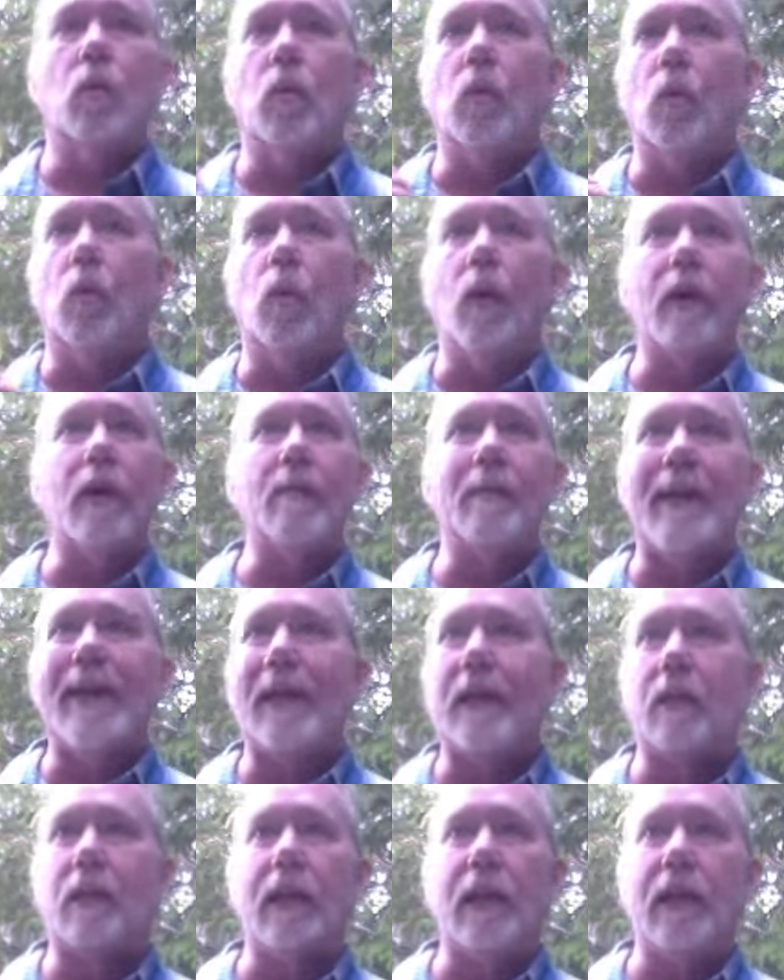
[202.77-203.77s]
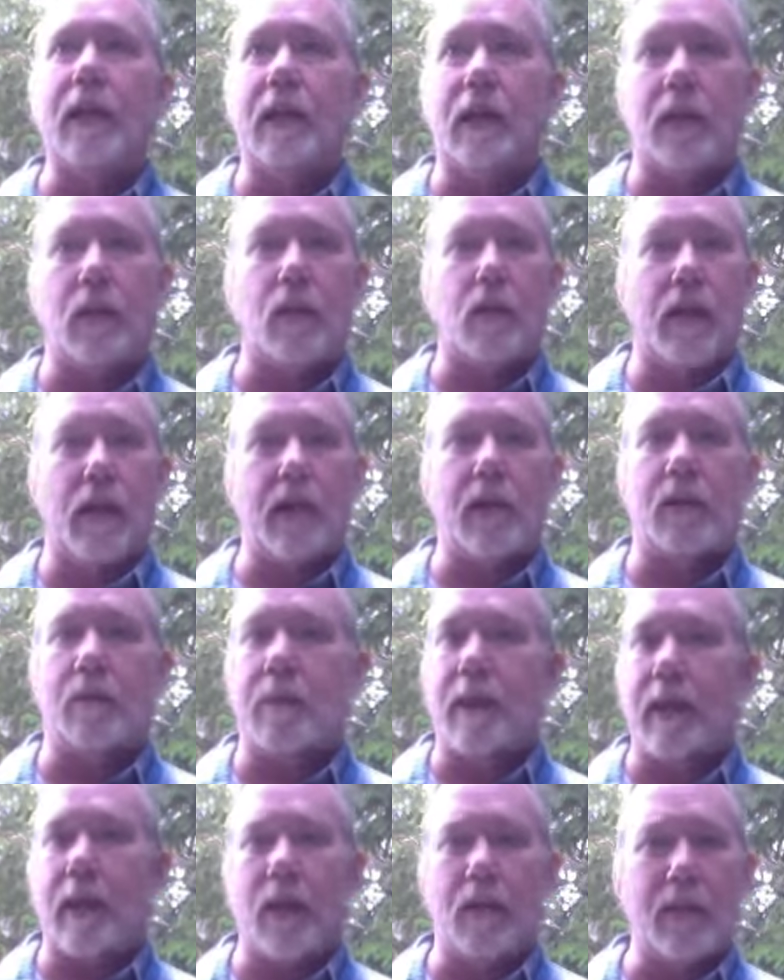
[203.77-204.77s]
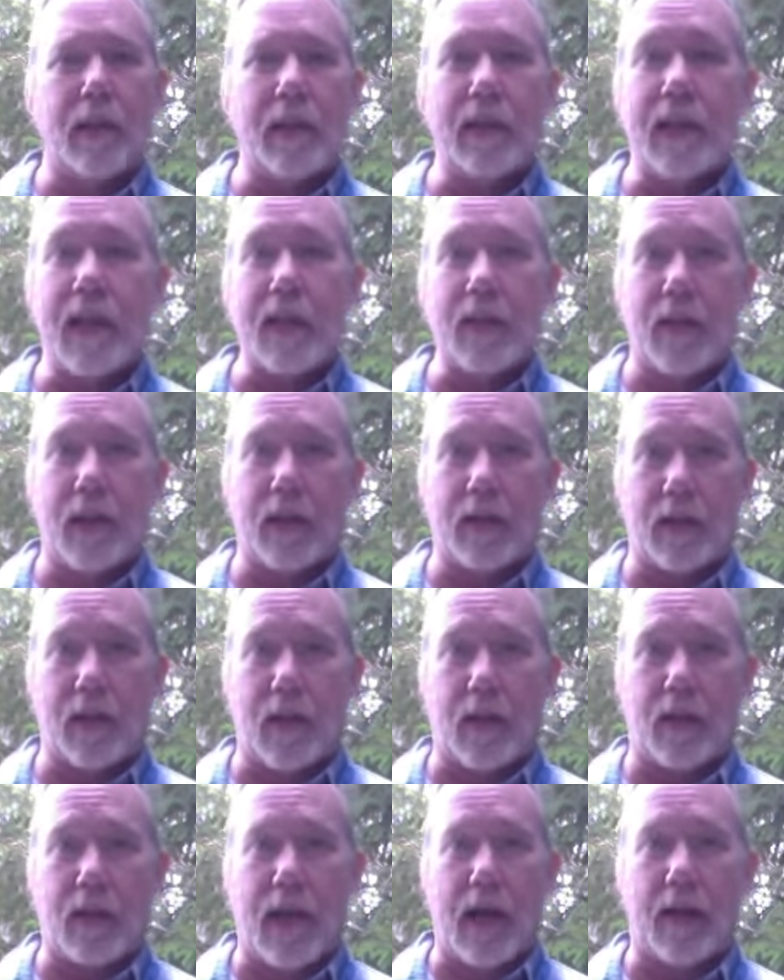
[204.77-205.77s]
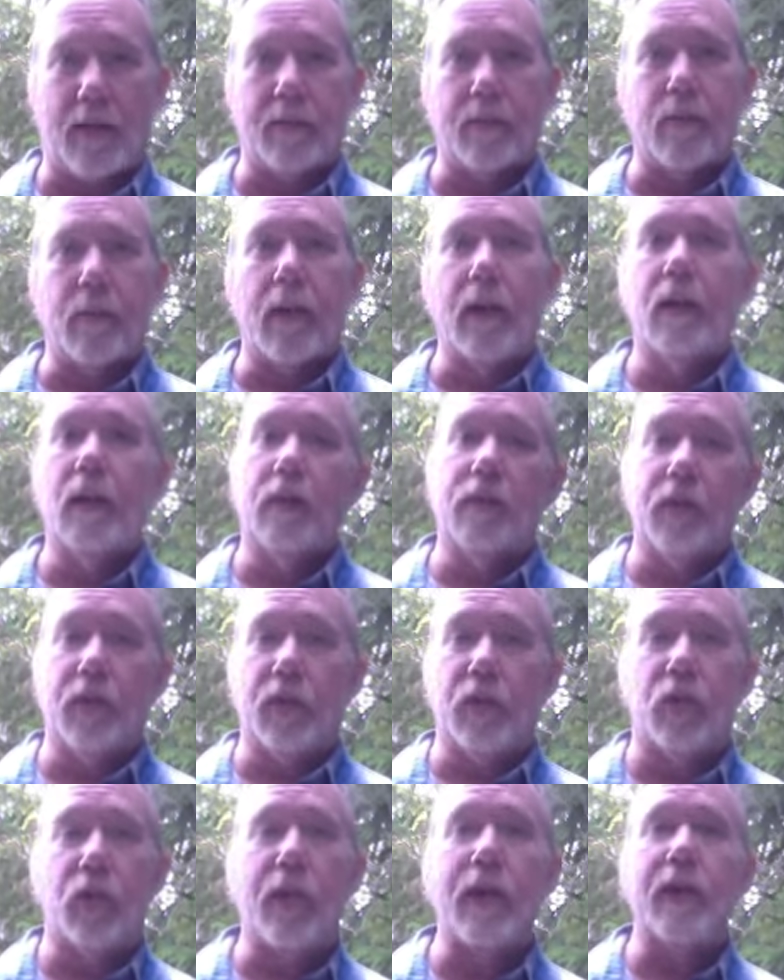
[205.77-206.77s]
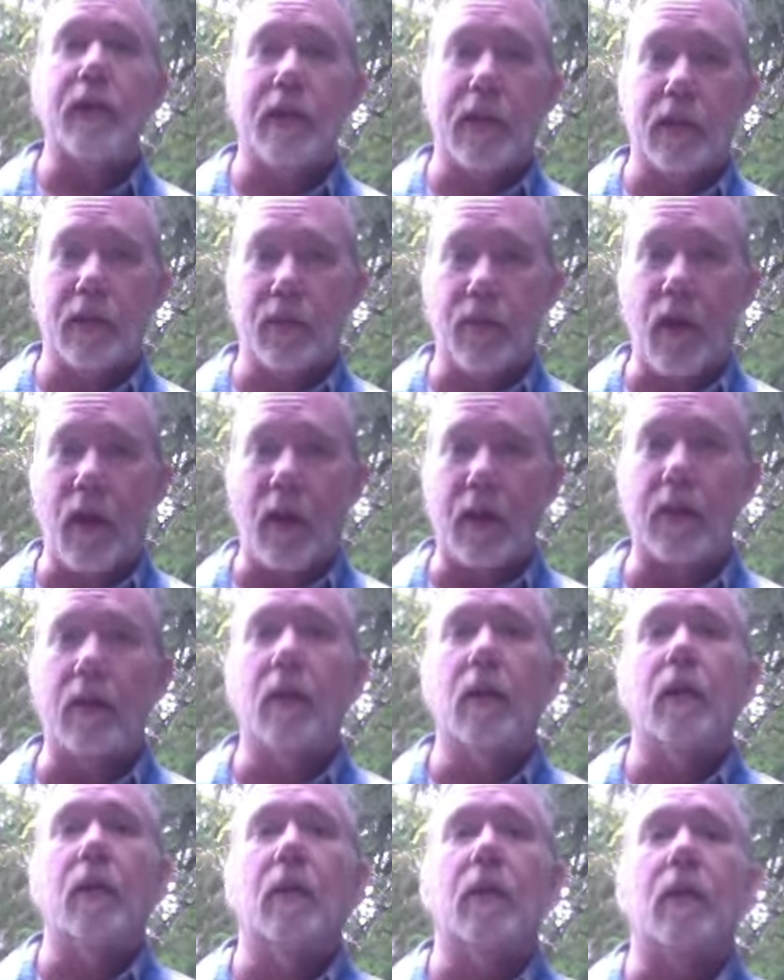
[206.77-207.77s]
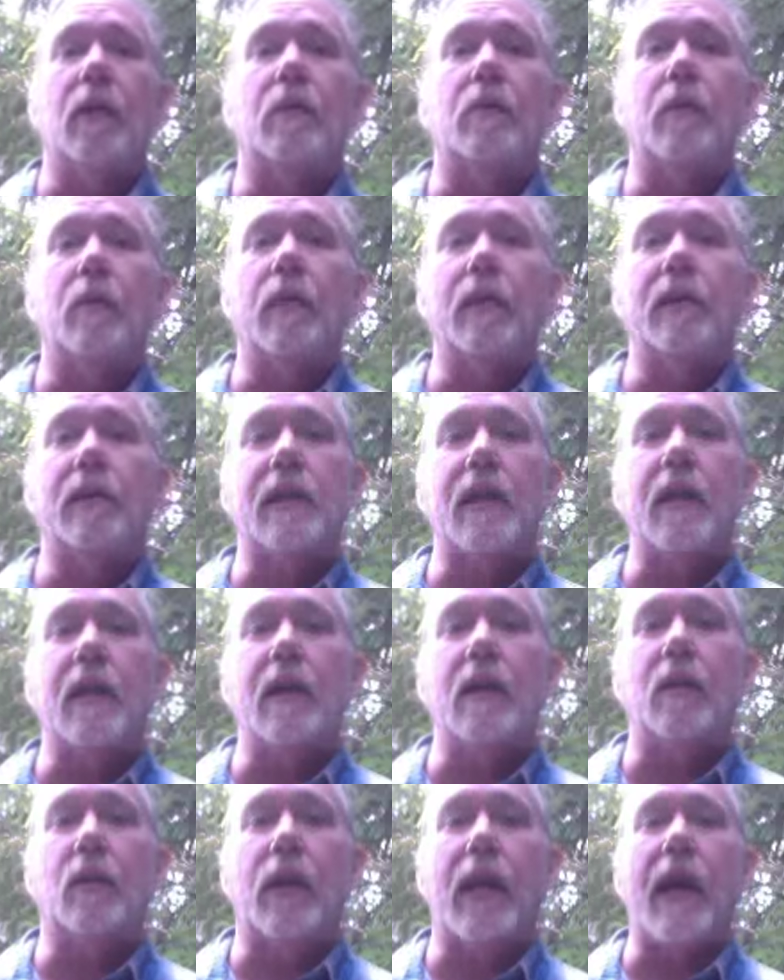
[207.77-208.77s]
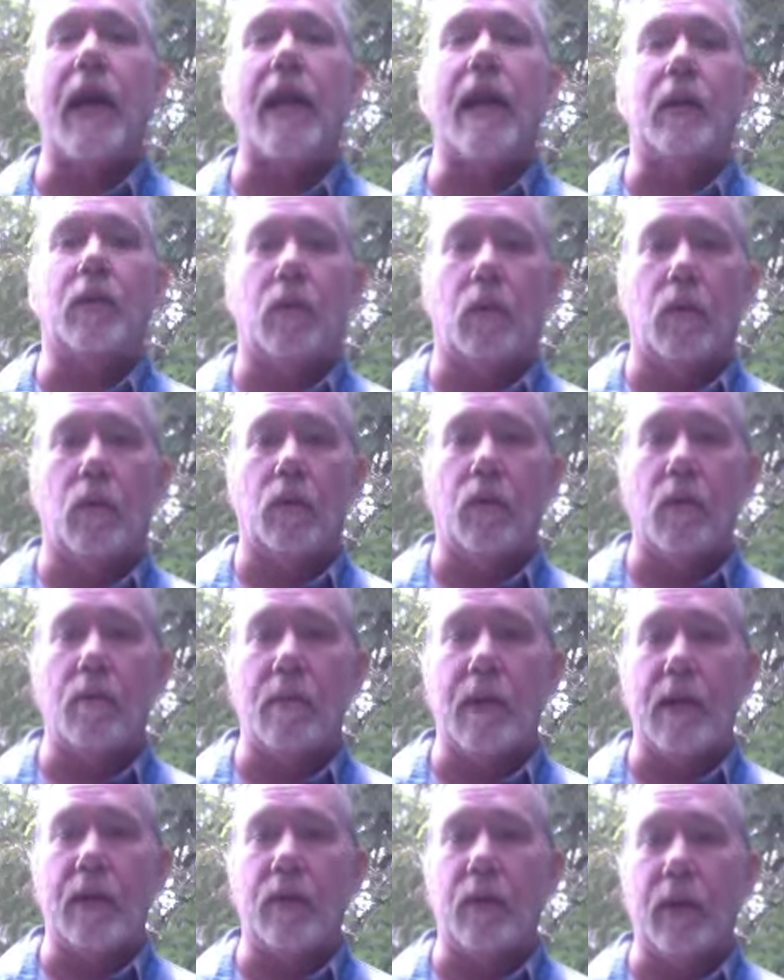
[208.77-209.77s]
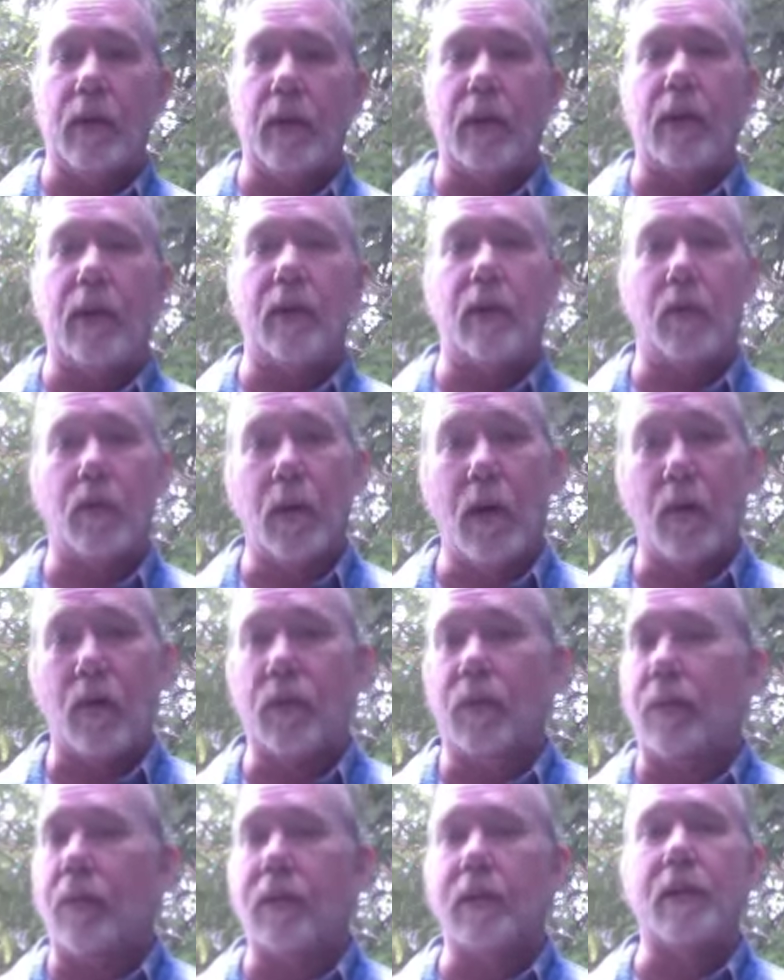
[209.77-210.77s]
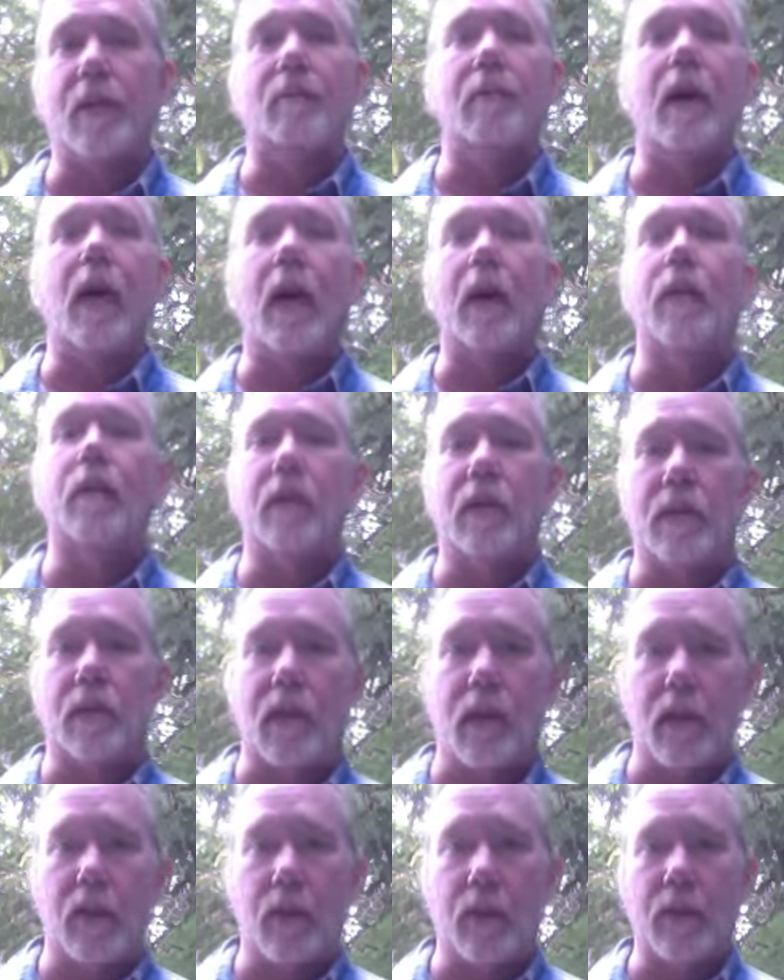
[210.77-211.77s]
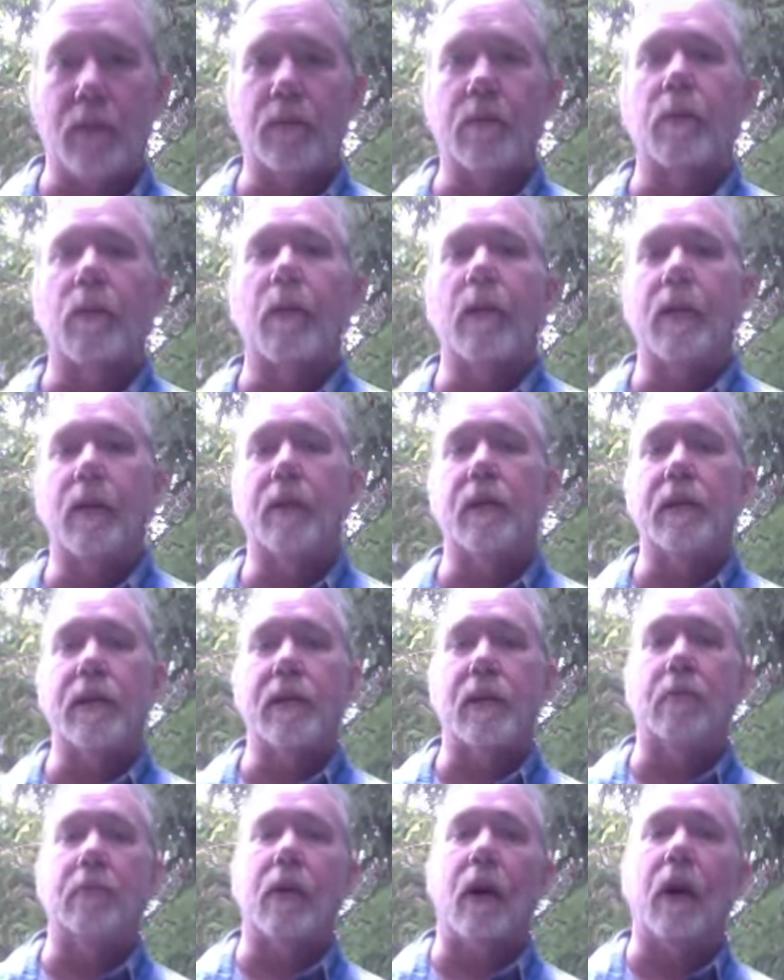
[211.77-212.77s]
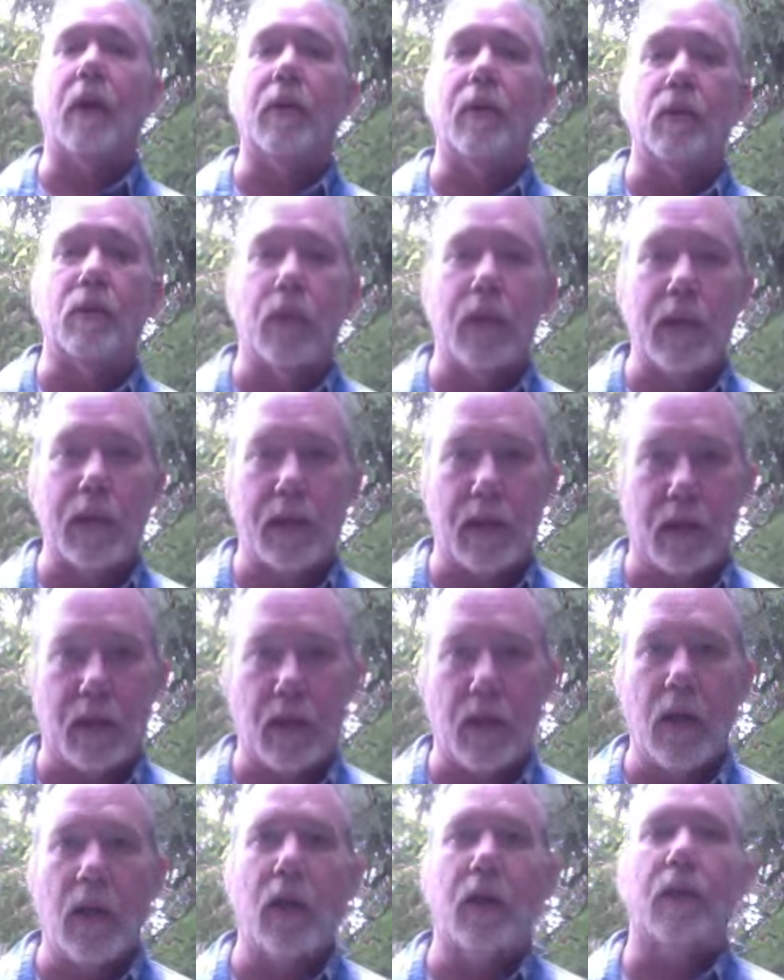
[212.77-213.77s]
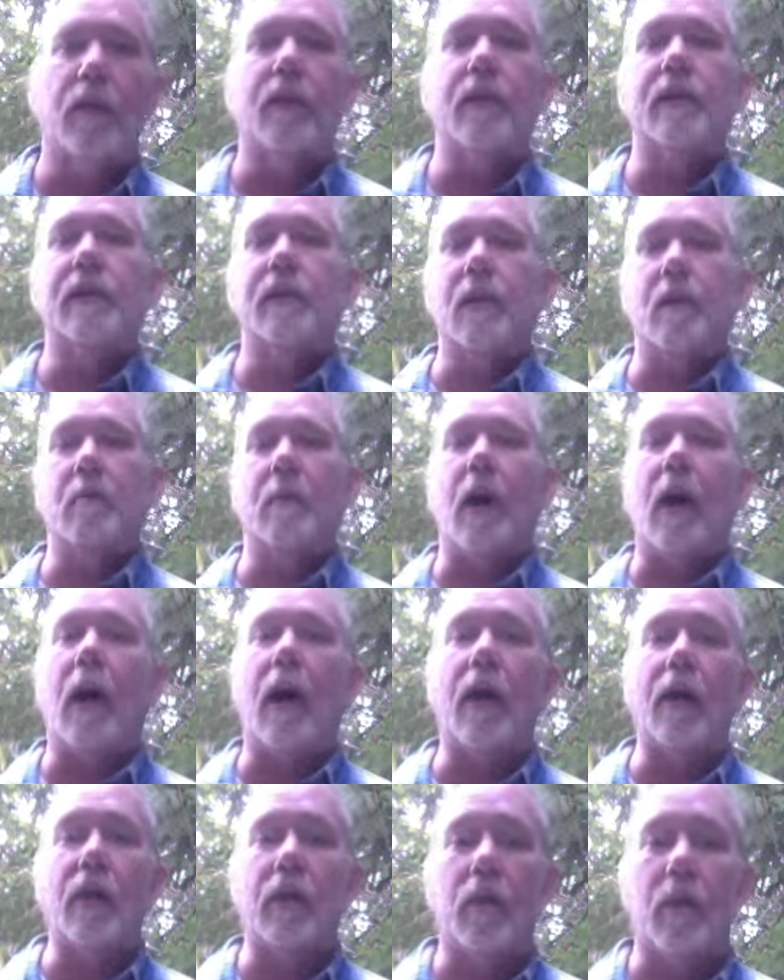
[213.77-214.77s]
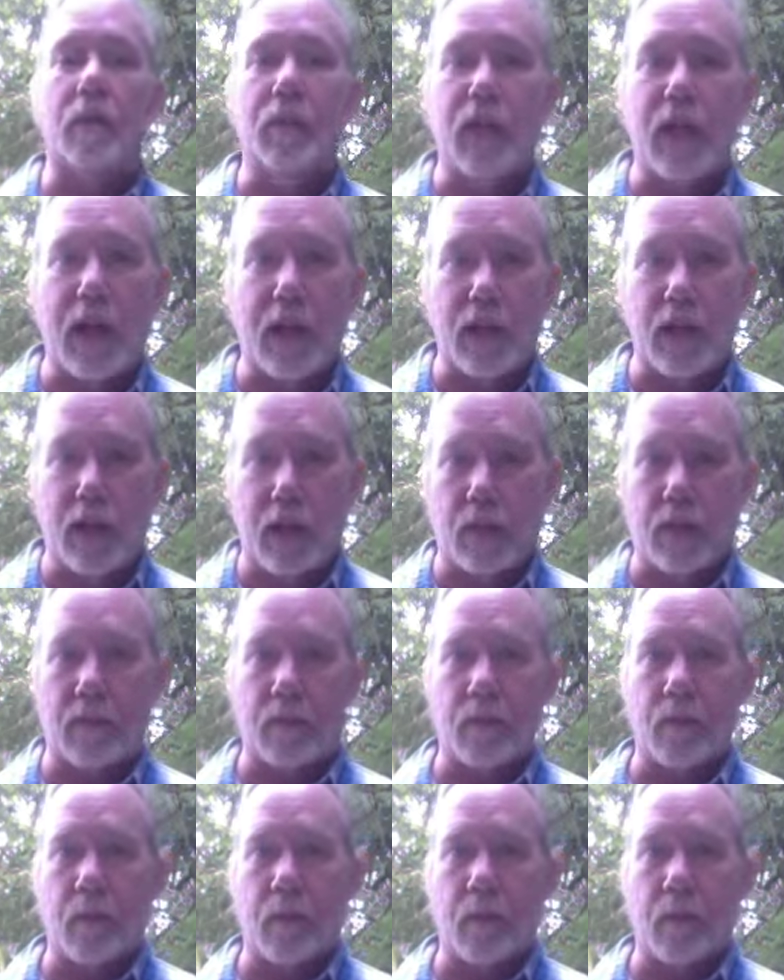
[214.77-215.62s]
what am I clinging to that is making me say things like that? If it's a choice, that's fine. But we say can't when what we mean really is won't. There's some other excuse. There is some other reason. There is some other objection